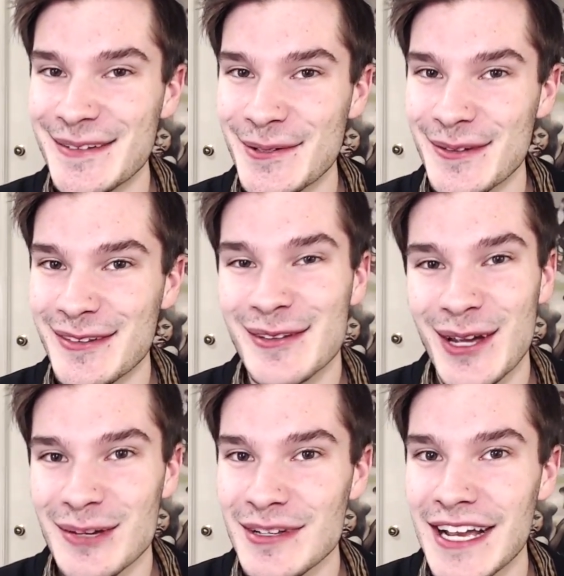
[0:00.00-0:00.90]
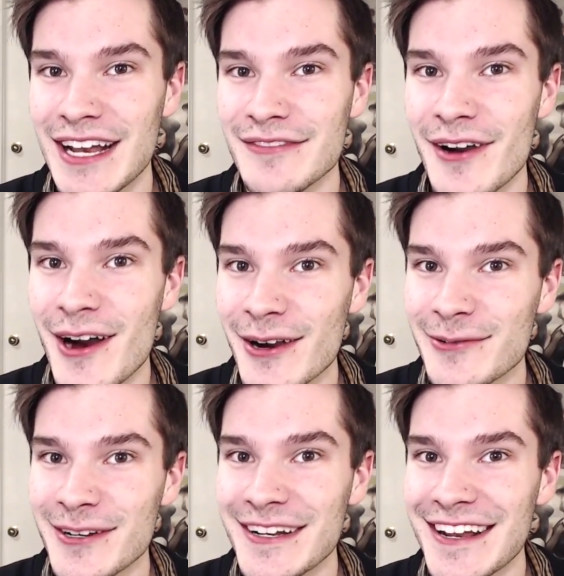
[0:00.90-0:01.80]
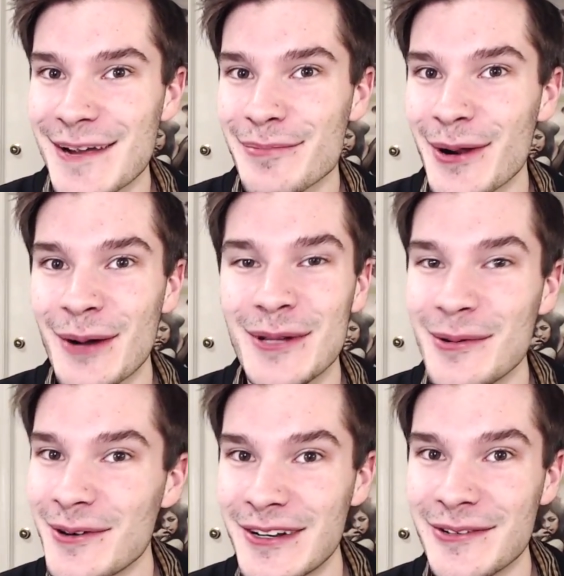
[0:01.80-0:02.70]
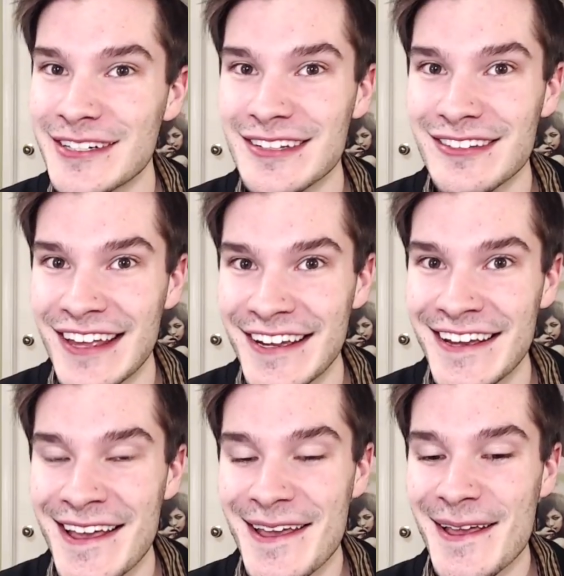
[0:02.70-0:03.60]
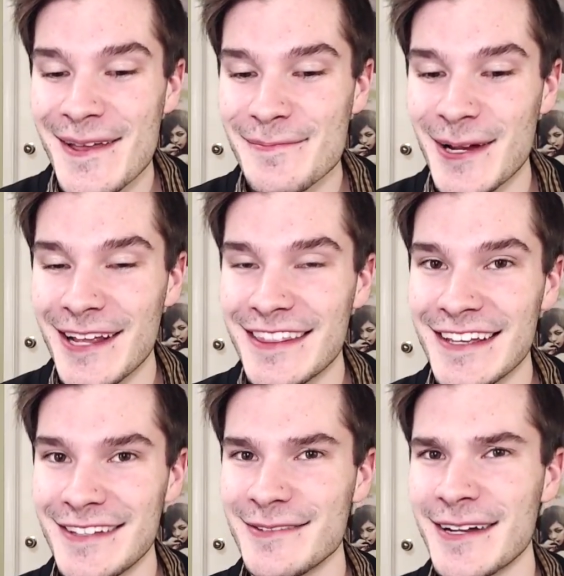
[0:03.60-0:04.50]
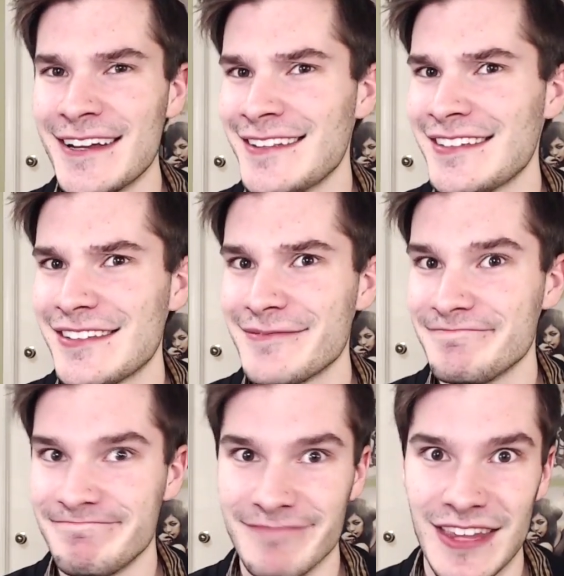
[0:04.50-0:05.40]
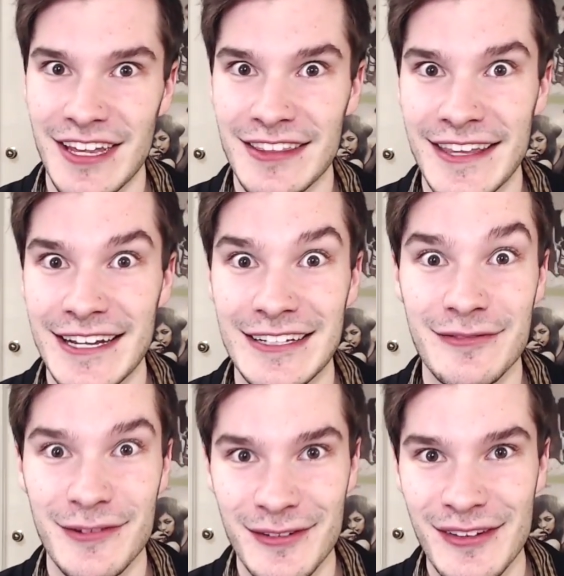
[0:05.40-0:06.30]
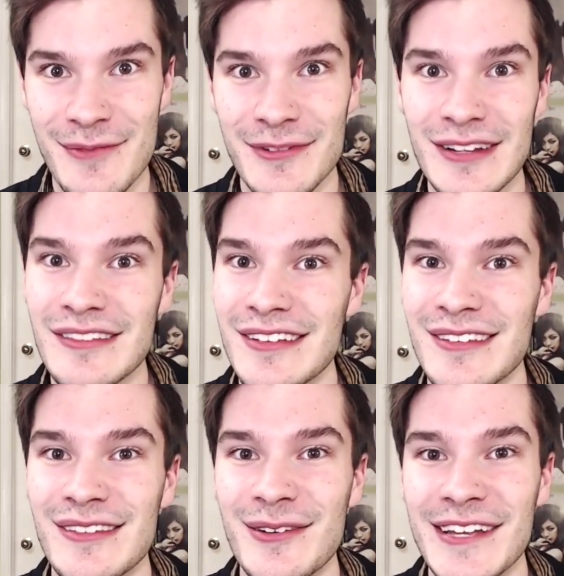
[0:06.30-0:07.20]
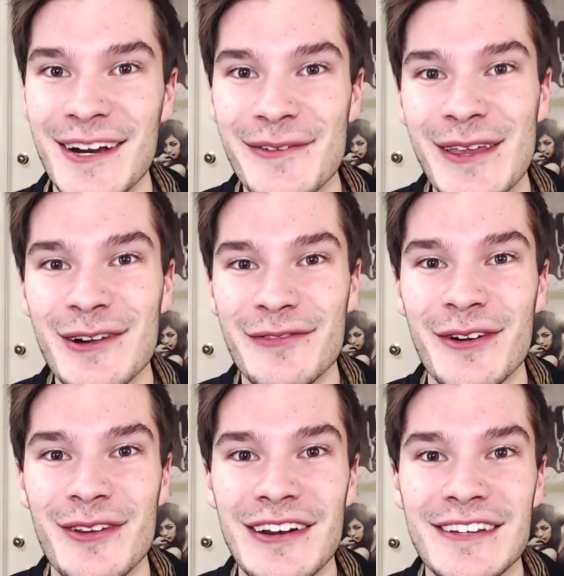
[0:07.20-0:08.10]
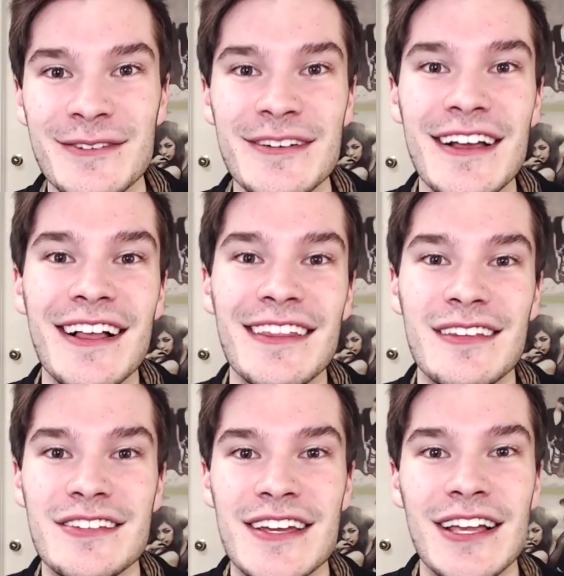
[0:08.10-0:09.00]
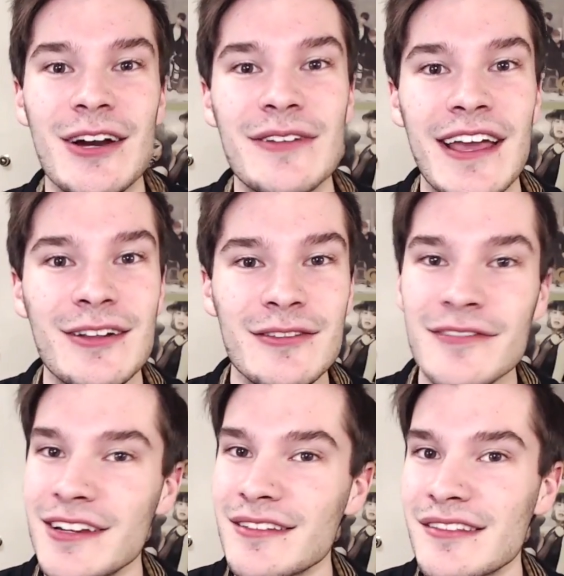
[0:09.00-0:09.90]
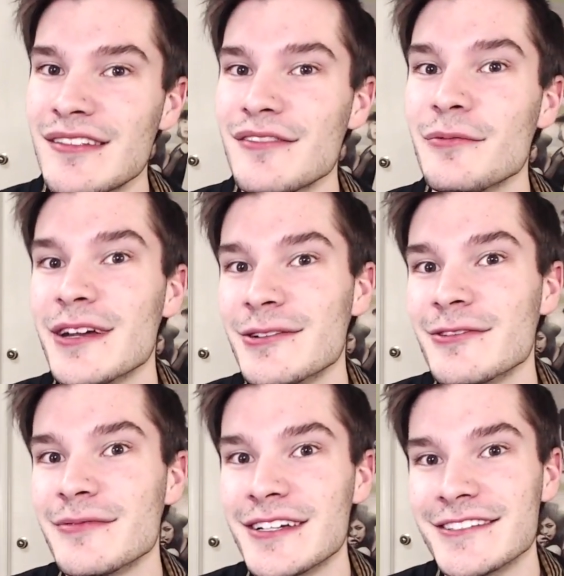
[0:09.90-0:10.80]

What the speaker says: So this is going to be kind of awkward, and I probably won't know what to say, but I think you guys like that for some reason. So yeah, without further ado, let's check out Helovenus's Wiggle